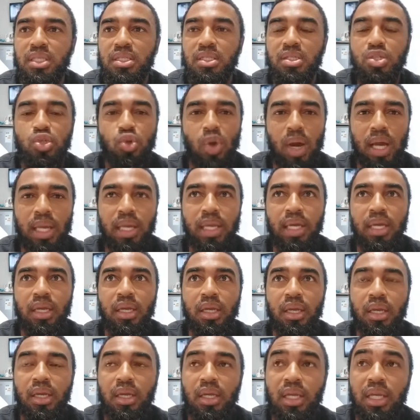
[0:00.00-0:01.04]
in Tshwane,
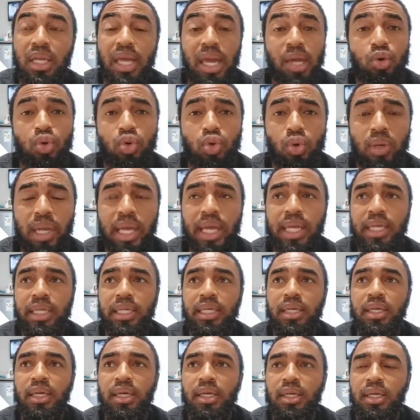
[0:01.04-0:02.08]
in
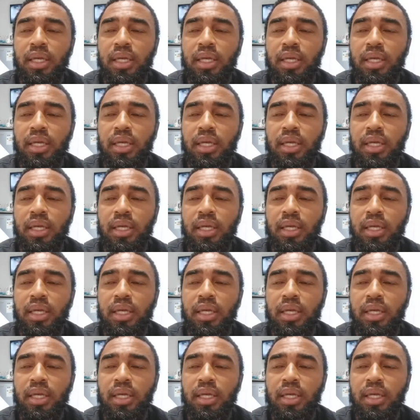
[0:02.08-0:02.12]
Ekurhuleni,